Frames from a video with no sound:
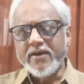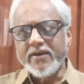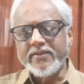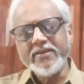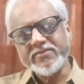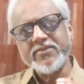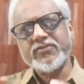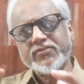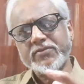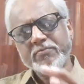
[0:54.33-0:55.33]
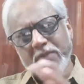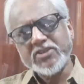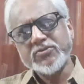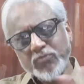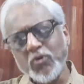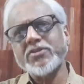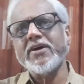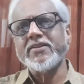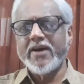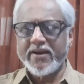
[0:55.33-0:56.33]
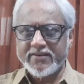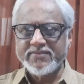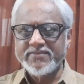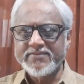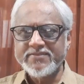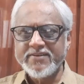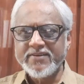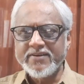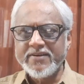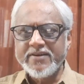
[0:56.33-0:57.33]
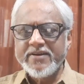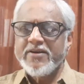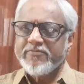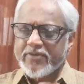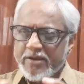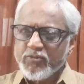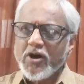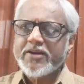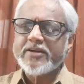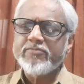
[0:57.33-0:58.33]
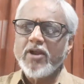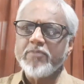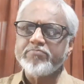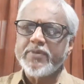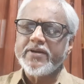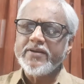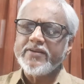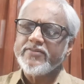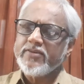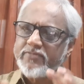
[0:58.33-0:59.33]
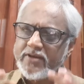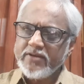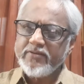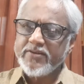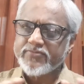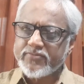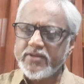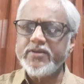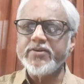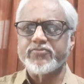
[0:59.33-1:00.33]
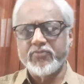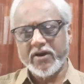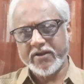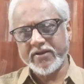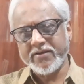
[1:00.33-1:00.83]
This is much more than that. Framework development is a very, very serious work.